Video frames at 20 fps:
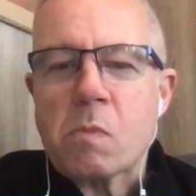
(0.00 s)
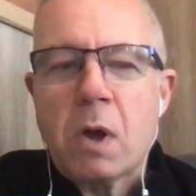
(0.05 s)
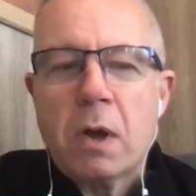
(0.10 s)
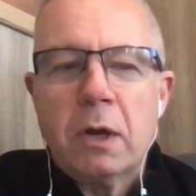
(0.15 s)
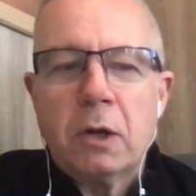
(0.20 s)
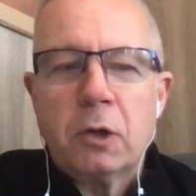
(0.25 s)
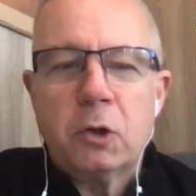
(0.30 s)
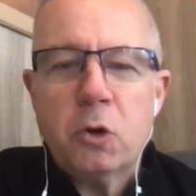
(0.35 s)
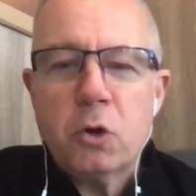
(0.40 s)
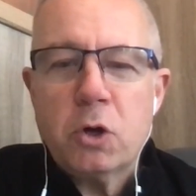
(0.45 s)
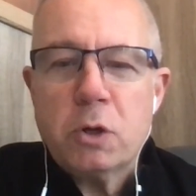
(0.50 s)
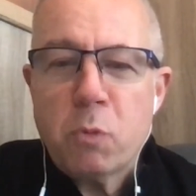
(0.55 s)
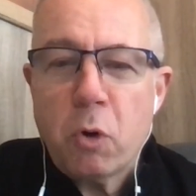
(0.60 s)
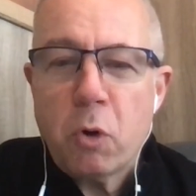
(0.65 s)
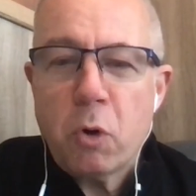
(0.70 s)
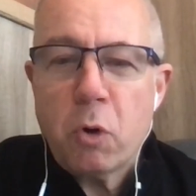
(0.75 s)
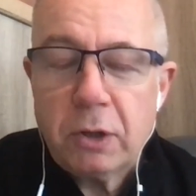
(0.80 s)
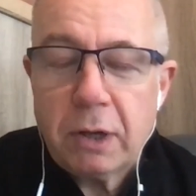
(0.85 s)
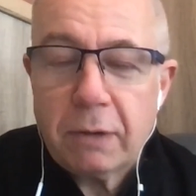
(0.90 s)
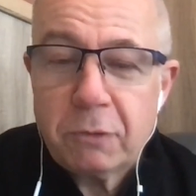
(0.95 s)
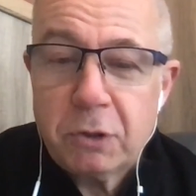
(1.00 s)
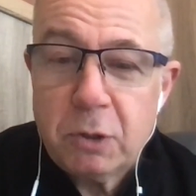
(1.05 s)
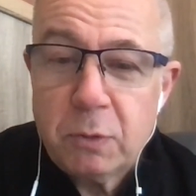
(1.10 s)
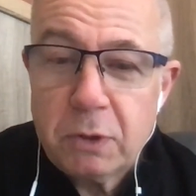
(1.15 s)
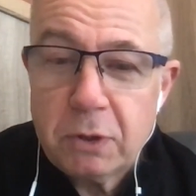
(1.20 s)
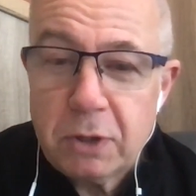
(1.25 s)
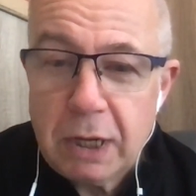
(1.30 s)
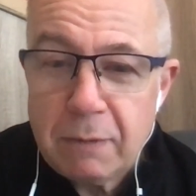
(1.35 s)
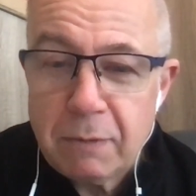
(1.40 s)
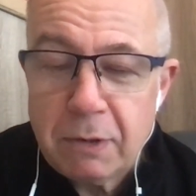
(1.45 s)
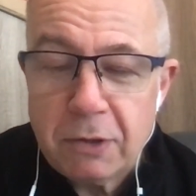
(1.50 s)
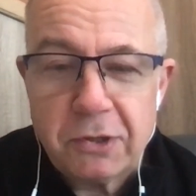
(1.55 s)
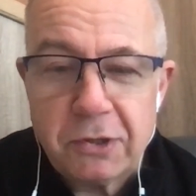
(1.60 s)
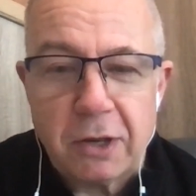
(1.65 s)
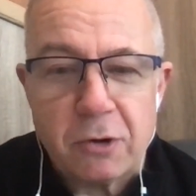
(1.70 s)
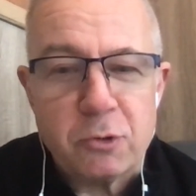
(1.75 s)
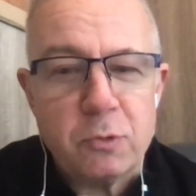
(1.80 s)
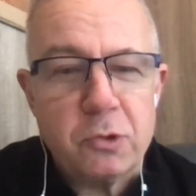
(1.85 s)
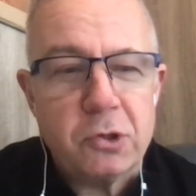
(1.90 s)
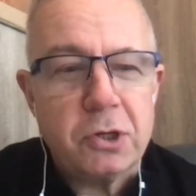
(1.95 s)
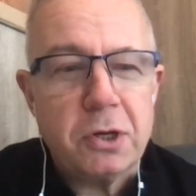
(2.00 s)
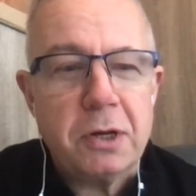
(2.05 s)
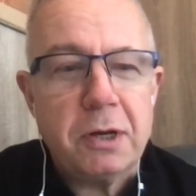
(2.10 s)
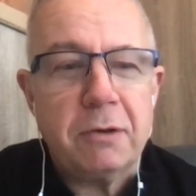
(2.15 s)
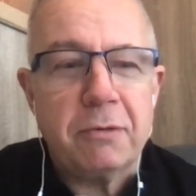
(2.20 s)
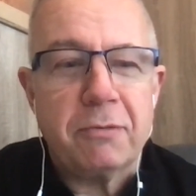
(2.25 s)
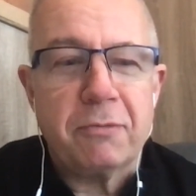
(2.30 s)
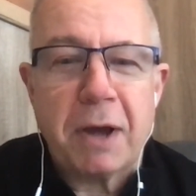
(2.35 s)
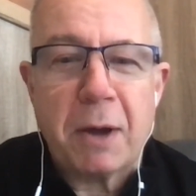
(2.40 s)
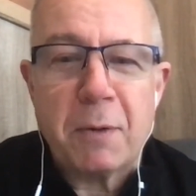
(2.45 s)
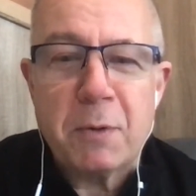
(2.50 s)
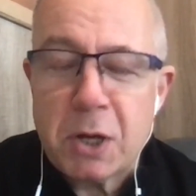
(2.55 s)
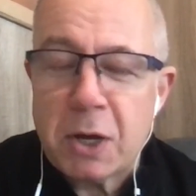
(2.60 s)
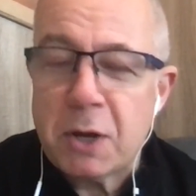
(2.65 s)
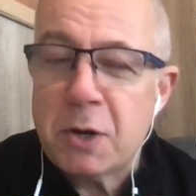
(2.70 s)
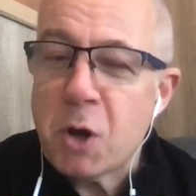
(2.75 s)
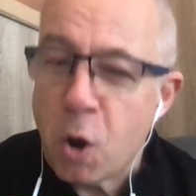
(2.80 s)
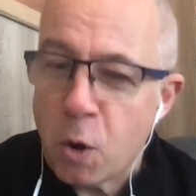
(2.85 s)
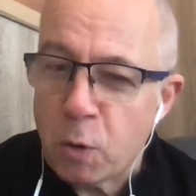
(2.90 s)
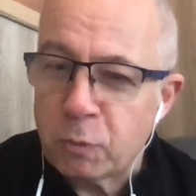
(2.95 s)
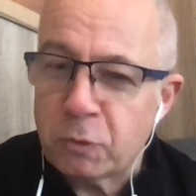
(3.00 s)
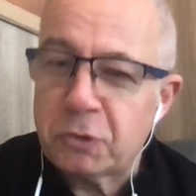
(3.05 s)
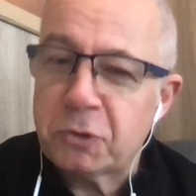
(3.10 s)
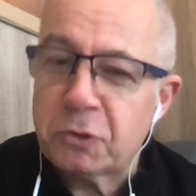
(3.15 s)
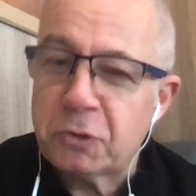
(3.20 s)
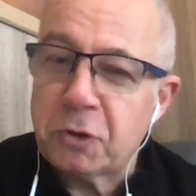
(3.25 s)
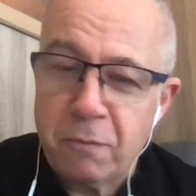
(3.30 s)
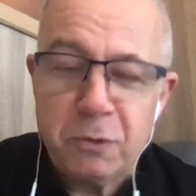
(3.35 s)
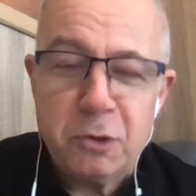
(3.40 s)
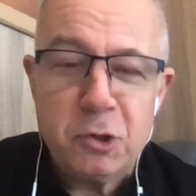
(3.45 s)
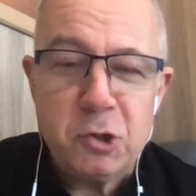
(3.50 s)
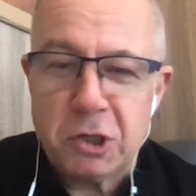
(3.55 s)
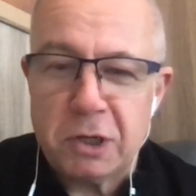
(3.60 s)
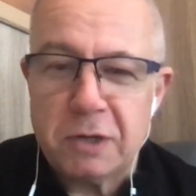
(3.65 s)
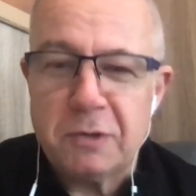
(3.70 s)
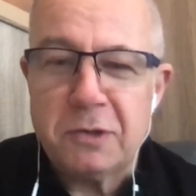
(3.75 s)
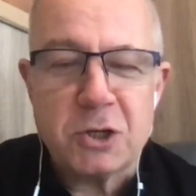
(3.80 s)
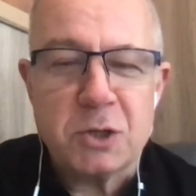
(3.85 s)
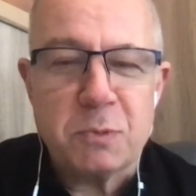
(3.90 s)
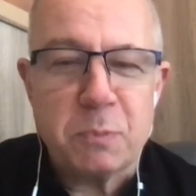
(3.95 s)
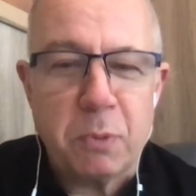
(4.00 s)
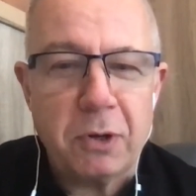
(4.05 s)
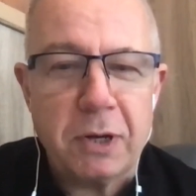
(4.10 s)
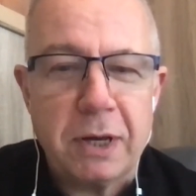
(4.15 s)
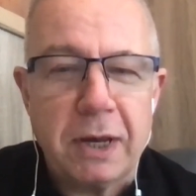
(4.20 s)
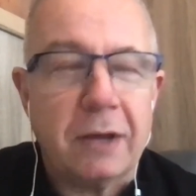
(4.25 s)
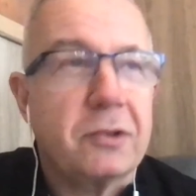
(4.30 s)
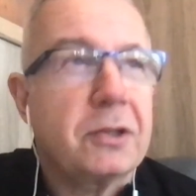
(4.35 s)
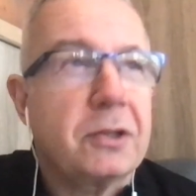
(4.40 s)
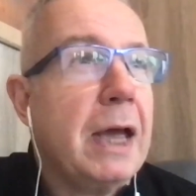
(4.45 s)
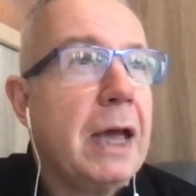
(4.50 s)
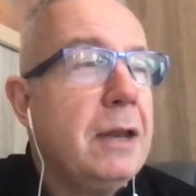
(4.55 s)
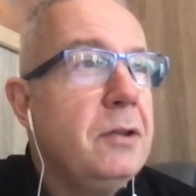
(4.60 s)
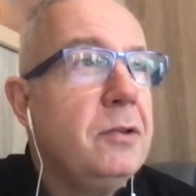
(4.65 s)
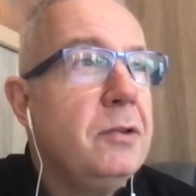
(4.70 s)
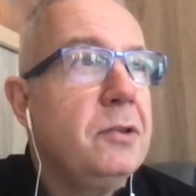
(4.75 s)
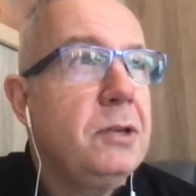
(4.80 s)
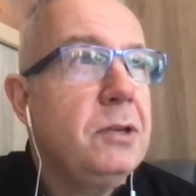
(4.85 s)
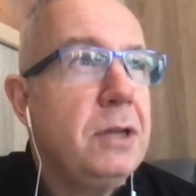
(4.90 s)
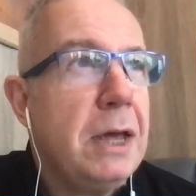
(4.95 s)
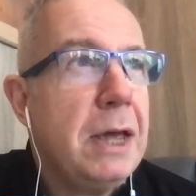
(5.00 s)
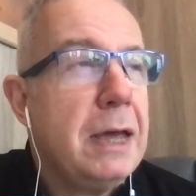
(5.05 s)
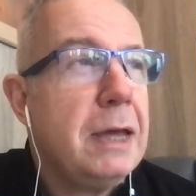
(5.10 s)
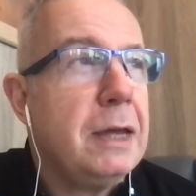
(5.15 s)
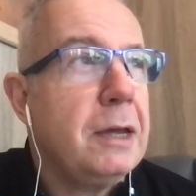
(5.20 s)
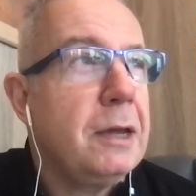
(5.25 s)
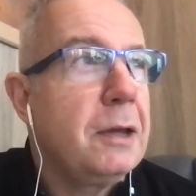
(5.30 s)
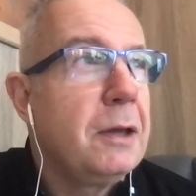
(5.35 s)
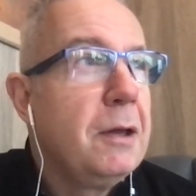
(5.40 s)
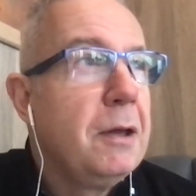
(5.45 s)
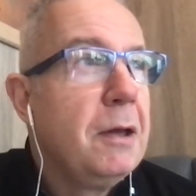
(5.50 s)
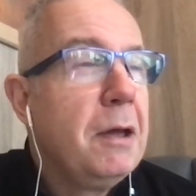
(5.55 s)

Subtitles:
Good morning, good afternoon, good evening. Sandra Turner, founder and host of the G&T Sessions podcast. And today,